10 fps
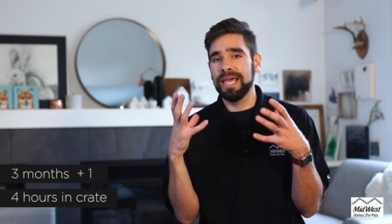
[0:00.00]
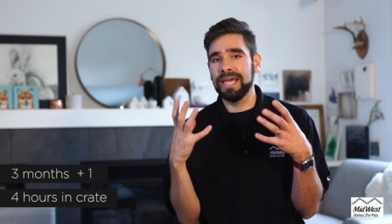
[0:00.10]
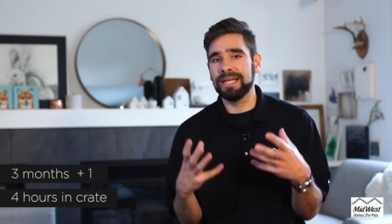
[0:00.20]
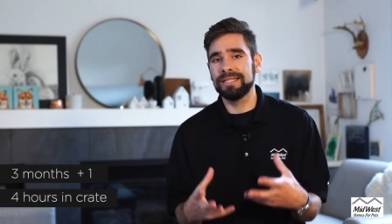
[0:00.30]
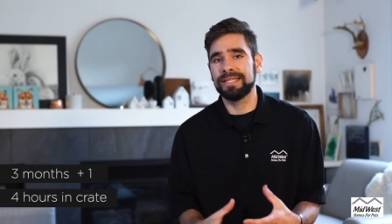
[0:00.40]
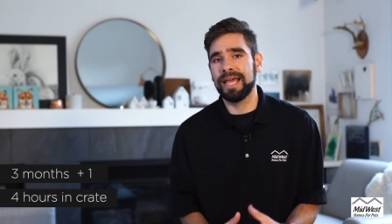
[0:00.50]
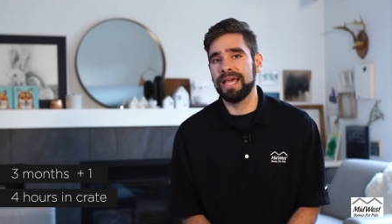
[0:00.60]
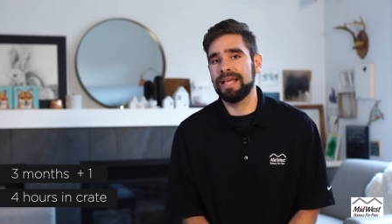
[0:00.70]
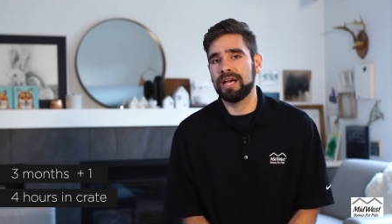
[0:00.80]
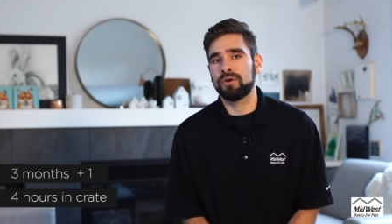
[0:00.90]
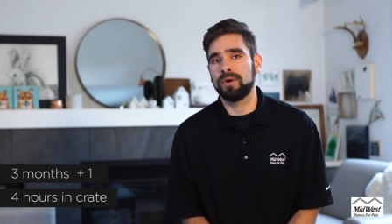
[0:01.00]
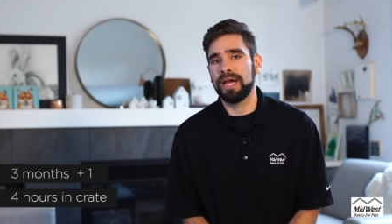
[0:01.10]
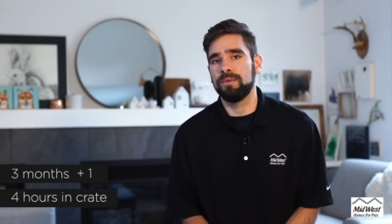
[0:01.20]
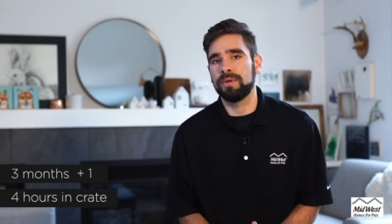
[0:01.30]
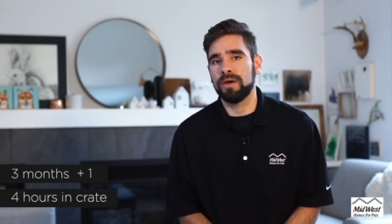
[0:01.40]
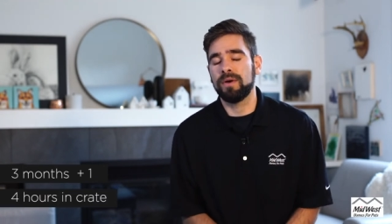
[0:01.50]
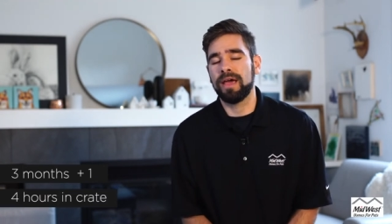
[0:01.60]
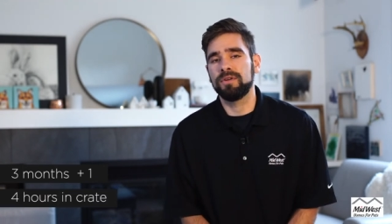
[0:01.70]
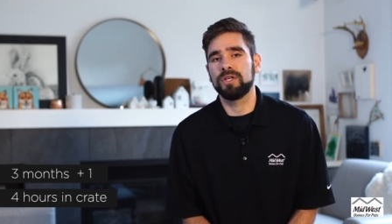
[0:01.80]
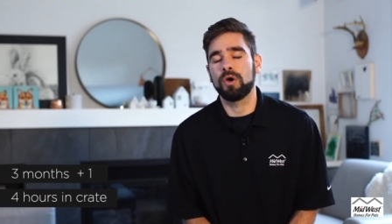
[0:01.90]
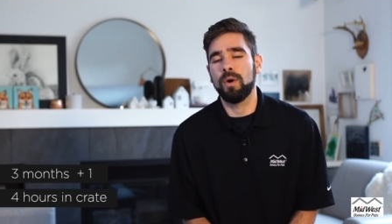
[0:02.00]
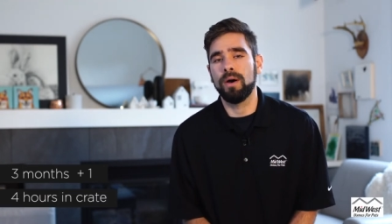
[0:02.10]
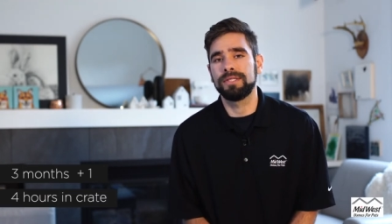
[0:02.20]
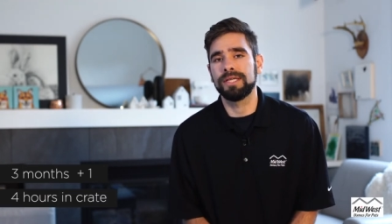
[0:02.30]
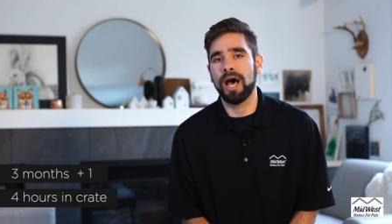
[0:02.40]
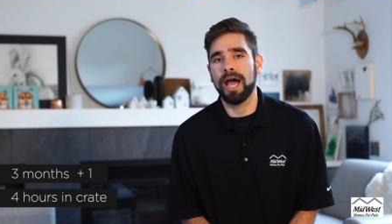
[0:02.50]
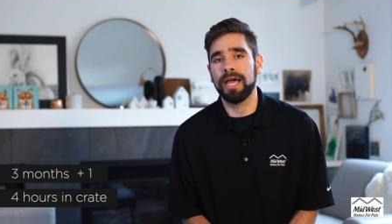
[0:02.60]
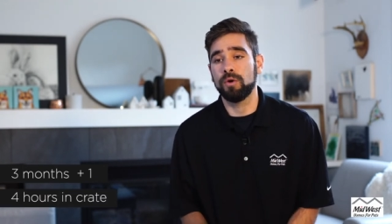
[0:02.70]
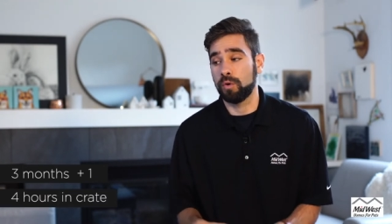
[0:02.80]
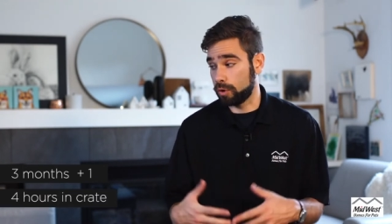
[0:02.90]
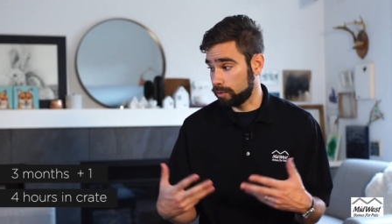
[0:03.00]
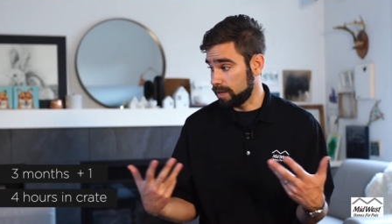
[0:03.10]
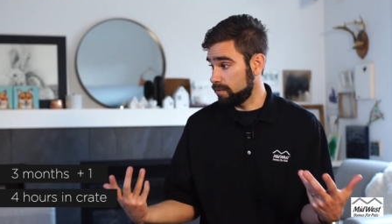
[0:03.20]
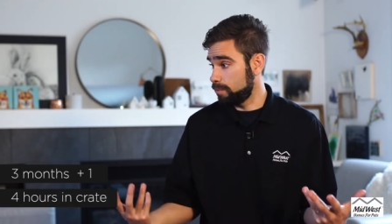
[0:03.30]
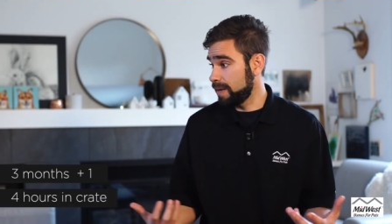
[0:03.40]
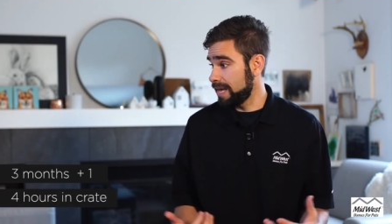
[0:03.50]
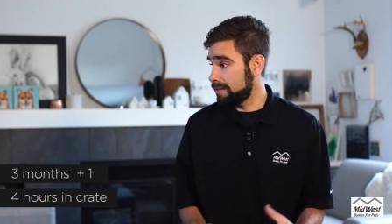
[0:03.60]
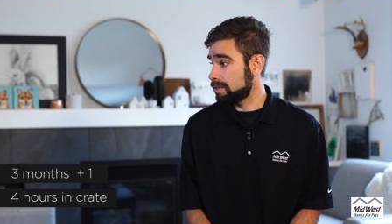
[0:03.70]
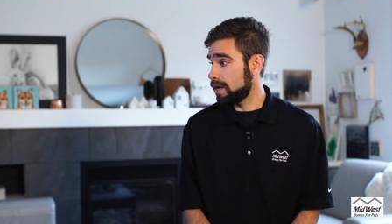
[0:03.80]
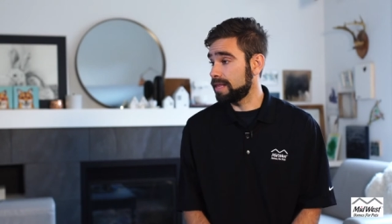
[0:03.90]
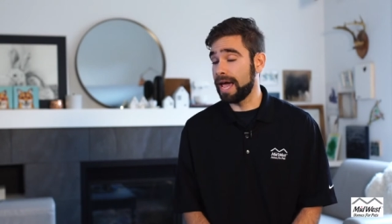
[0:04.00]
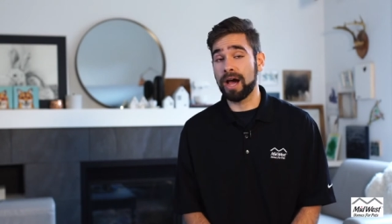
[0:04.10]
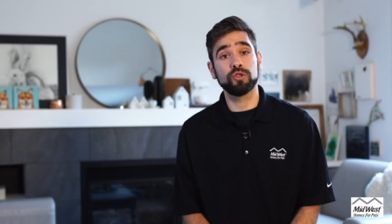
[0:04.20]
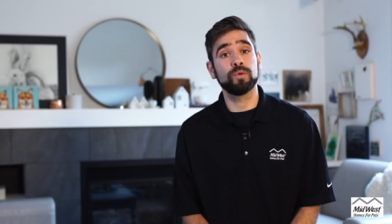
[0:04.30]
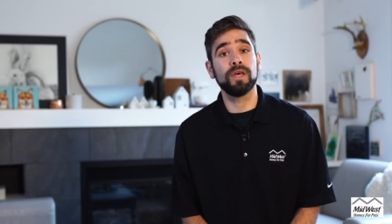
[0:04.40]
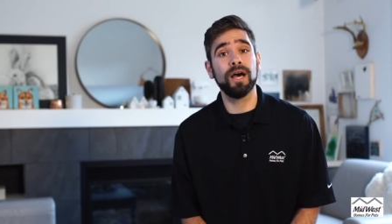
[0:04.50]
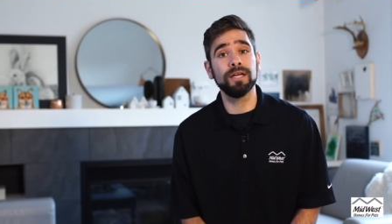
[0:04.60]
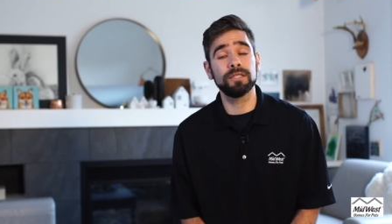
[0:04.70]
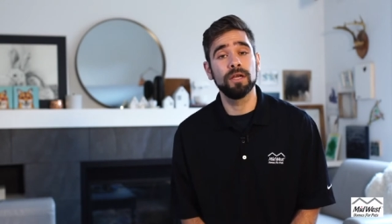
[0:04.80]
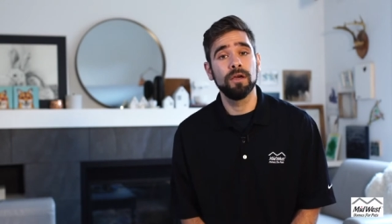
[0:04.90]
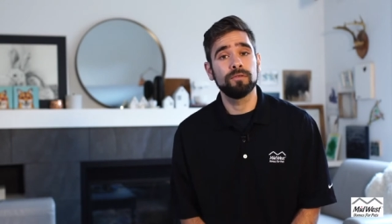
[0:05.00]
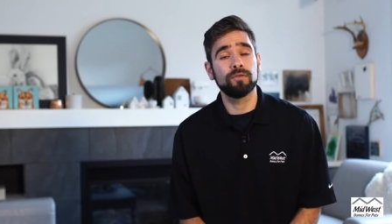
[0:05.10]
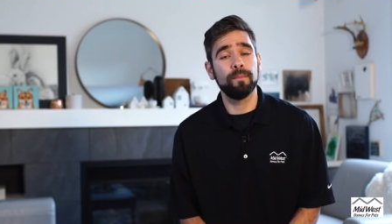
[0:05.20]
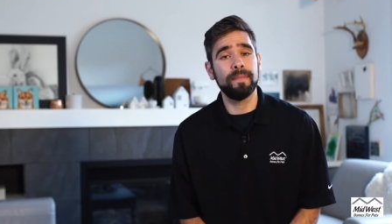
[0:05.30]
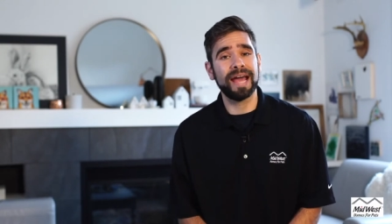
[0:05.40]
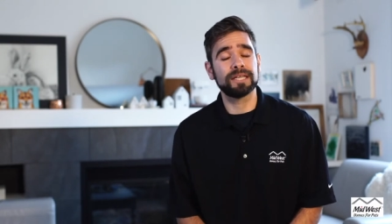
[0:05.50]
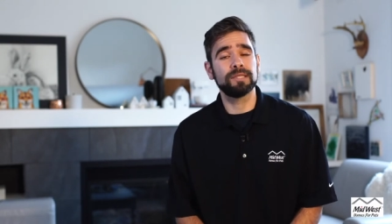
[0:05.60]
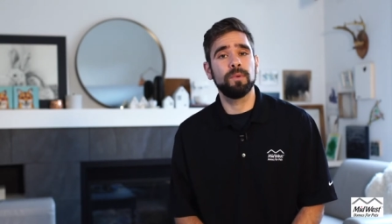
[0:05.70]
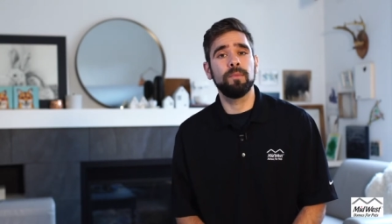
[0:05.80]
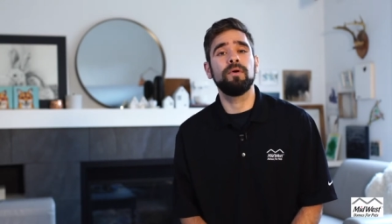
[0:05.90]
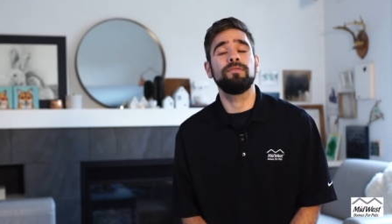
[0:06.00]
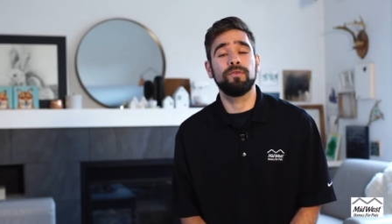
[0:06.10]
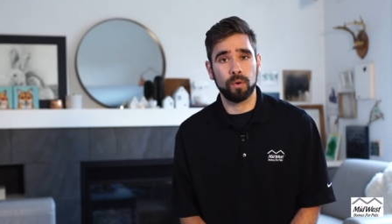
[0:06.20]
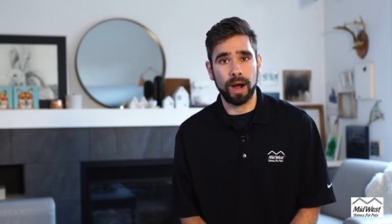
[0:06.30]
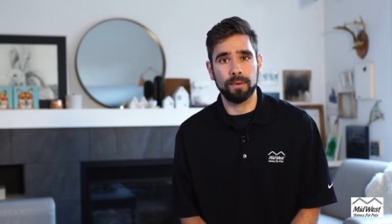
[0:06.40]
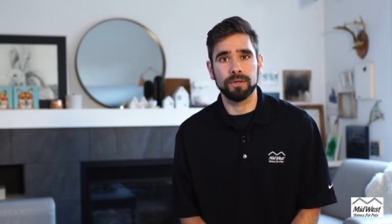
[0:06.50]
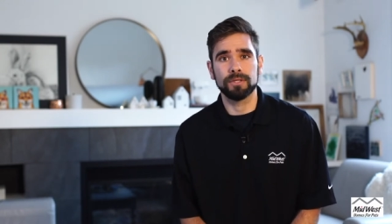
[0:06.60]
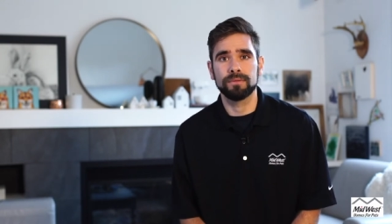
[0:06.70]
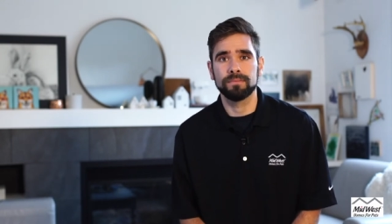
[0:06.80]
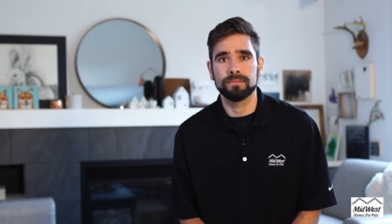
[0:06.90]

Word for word: he can stay in that crate without having to go outside or even be inside the house with us for a maximum of four hours.